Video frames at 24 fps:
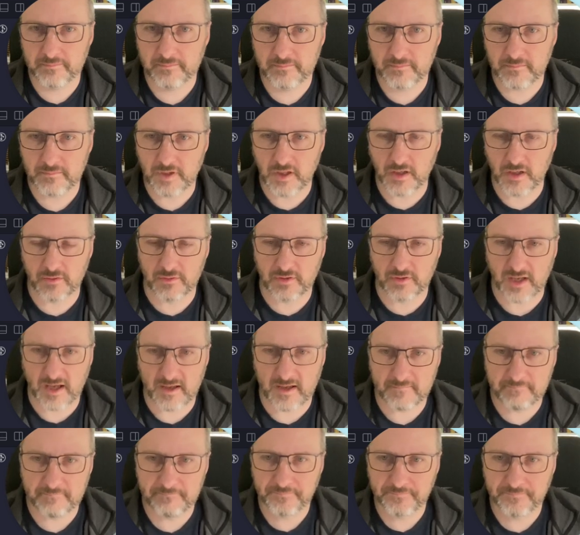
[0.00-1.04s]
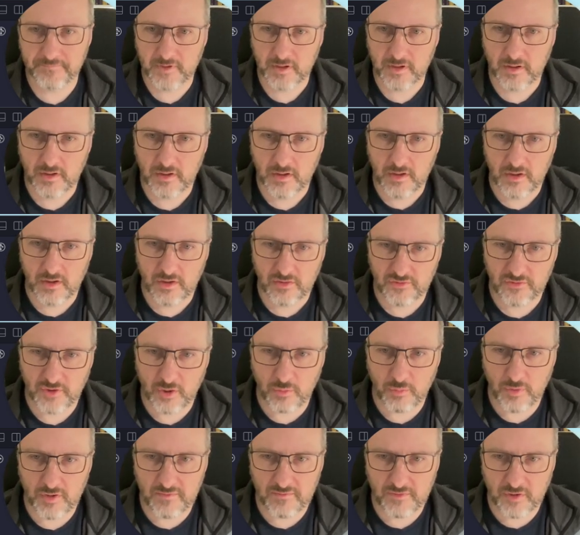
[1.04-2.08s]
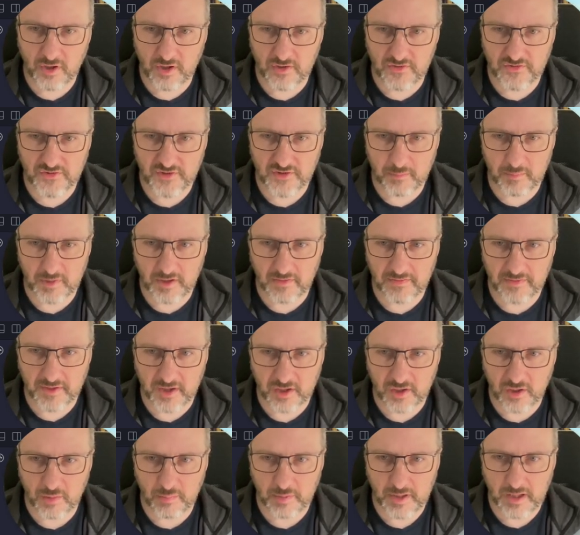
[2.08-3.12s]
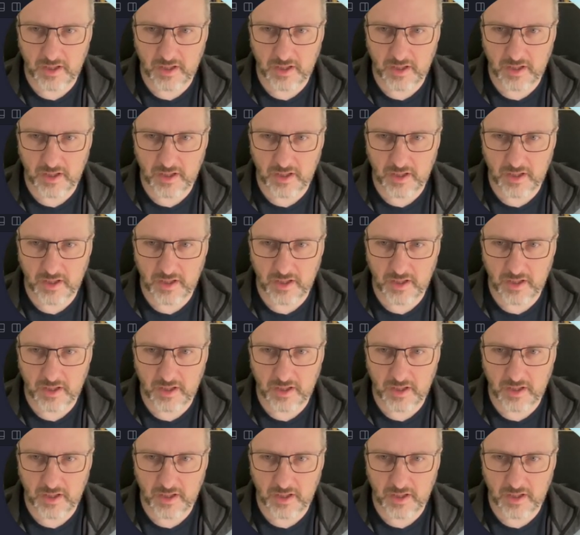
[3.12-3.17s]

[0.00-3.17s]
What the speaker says: Okay. So we've got a similar thing up here.